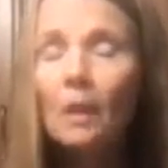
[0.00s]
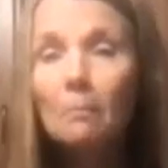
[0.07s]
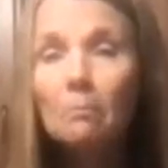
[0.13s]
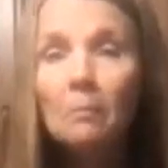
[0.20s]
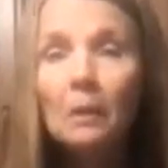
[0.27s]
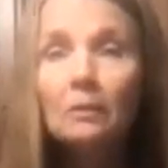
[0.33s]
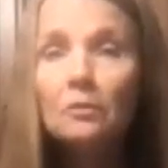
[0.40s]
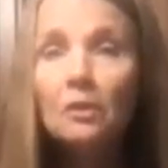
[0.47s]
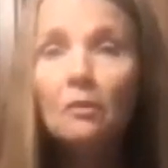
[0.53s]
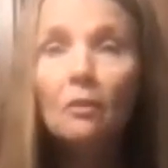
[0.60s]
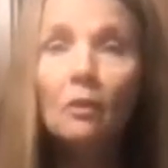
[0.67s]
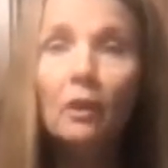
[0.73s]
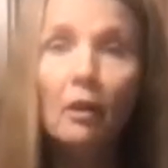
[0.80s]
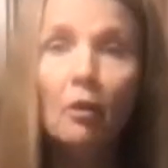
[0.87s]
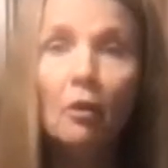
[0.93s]
melted
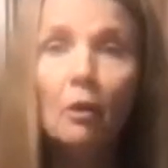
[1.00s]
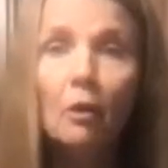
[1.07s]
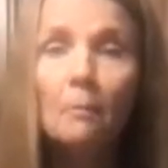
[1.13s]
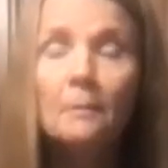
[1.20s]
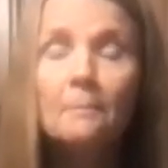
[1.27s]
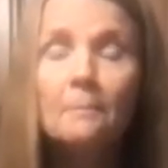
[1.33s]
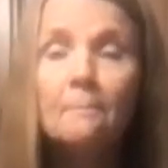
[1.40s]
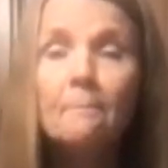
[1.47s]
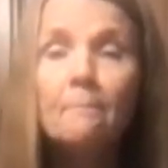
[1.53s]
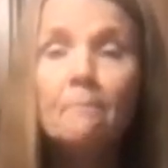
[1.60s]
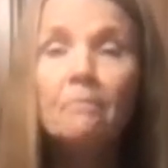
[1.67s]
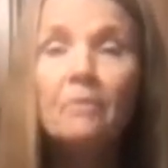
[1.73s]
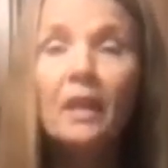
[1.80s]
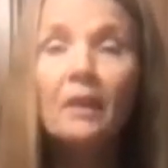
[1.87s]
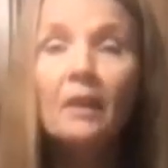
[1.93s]
the carob,
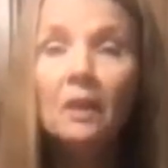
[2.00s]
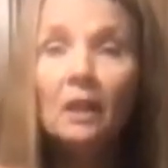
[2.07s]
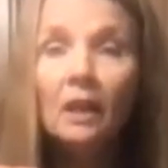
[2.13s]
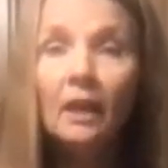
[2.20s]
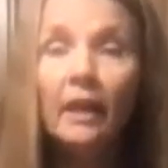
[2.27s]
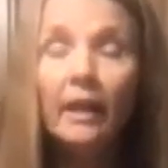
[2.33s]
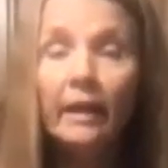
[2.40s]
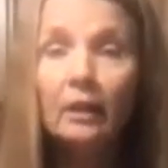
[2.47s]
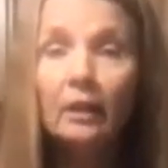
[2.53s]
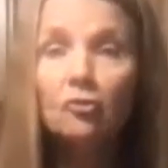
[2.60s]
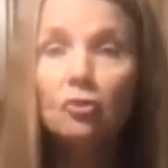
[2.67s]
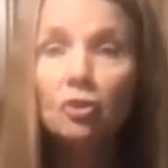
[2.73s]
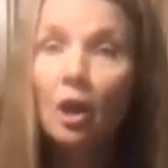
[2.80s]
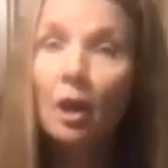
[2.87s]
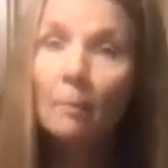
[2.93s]
and then I added
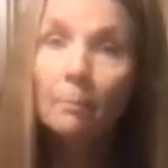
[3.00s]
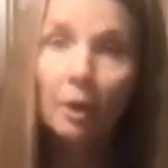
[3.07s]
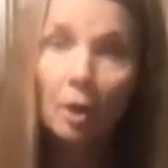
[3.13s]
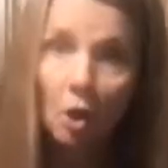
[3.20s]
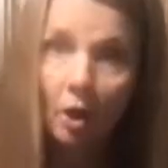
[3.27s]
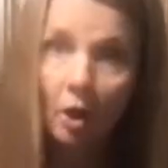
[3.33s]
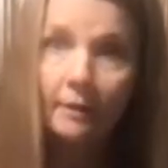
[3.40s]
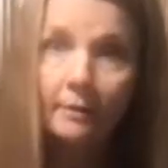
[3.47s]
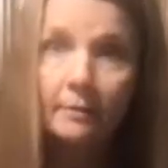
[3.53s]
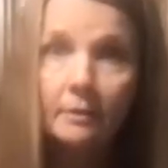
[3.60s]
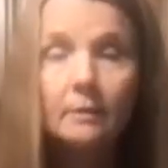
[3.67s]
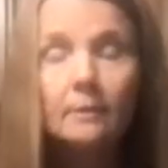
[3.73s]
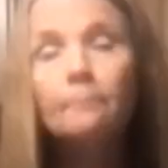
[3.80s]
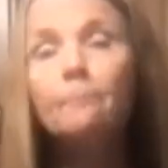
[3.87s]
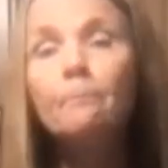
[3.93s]
chopped
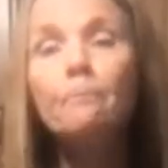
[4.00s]
pecans